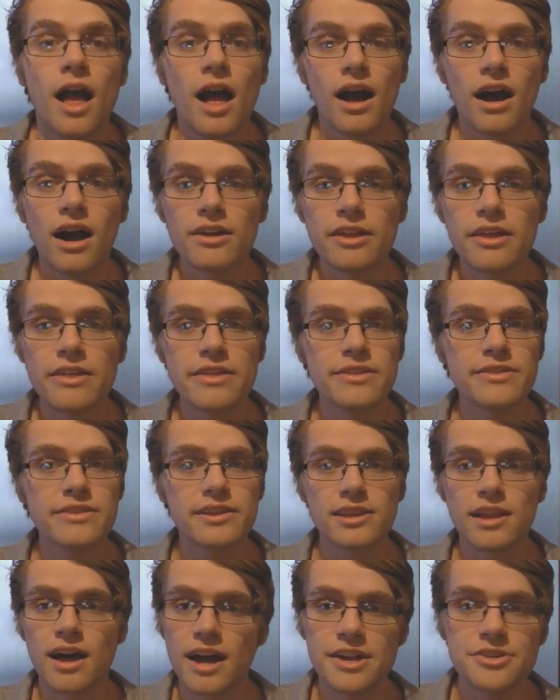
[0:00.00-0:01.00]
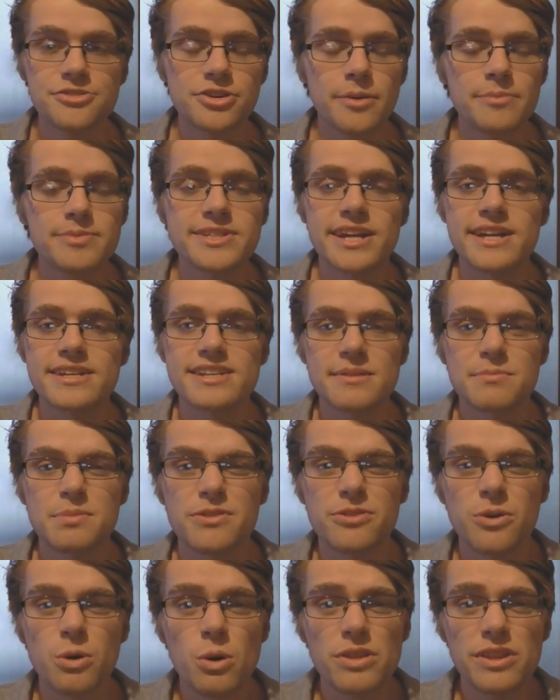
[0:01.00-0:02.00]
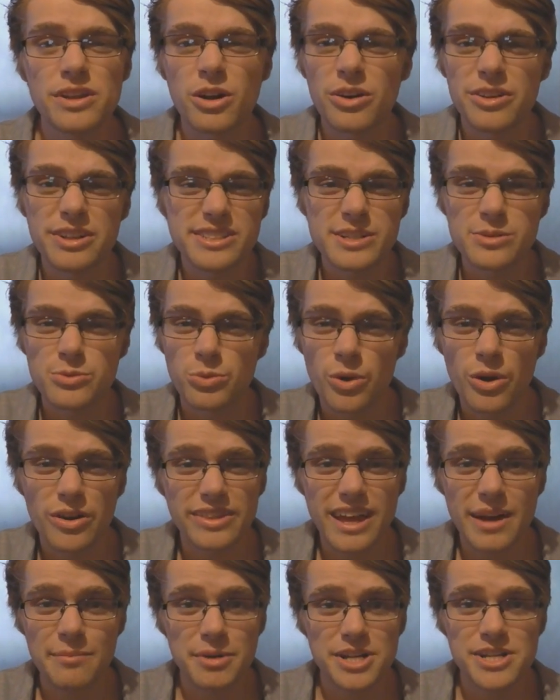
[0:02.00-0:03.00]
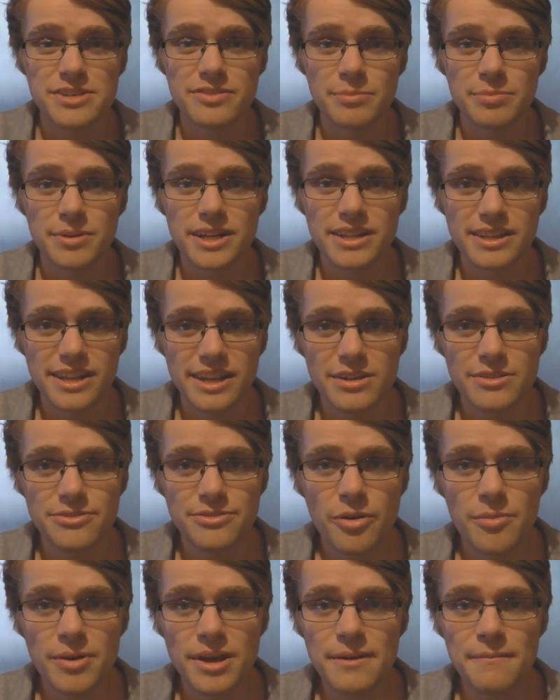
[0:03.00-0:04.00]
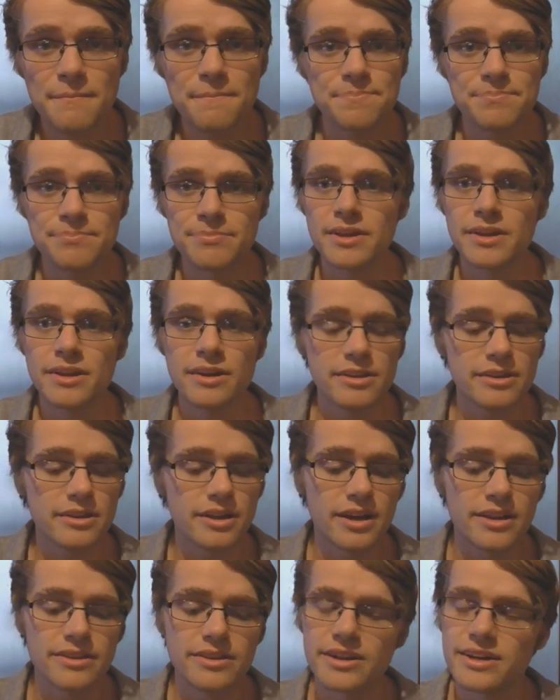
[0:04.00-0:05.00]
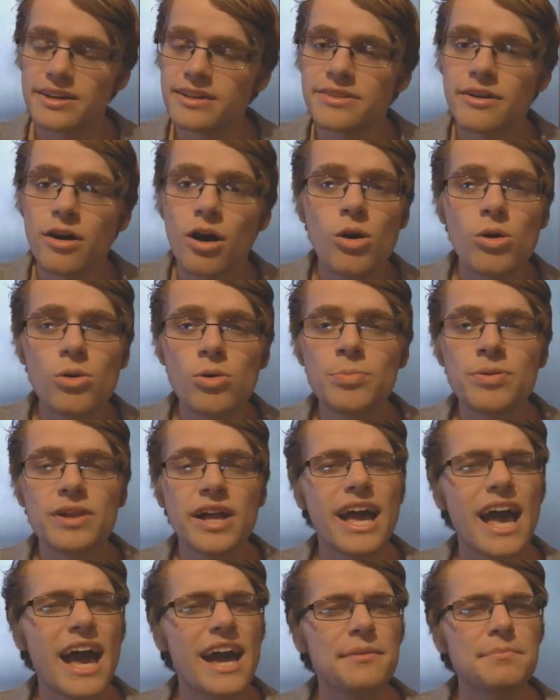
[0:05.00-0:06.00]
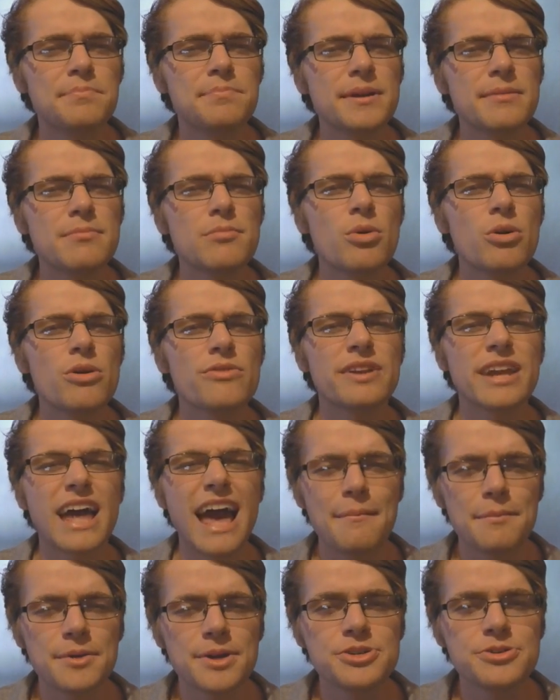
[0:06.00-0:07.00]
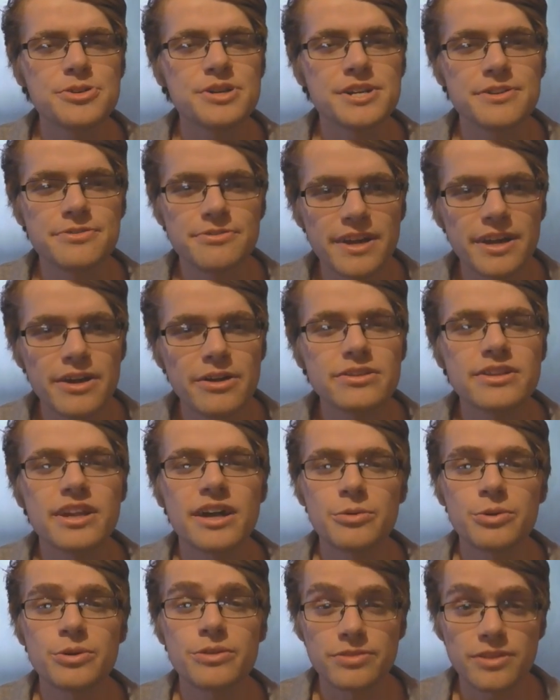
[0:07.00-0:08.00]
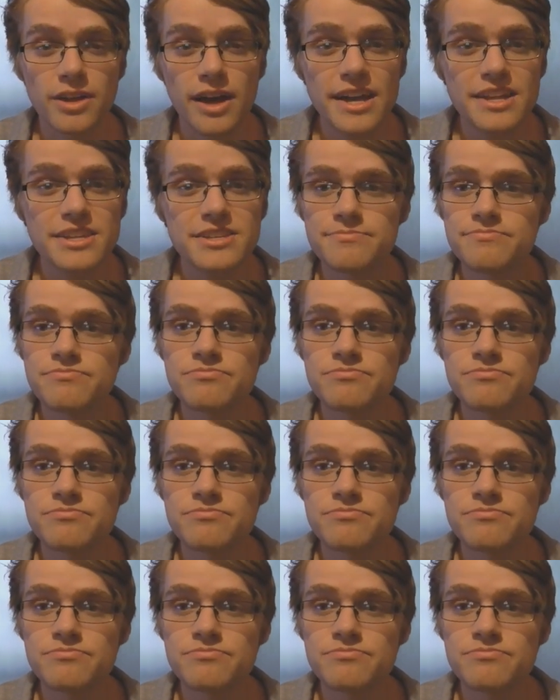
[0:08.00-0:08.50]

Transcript: Other than the line drops that I said before that honestly weren't that much of a big deal for me, the whole play had a bit more of an amateurish feel than I would have liked.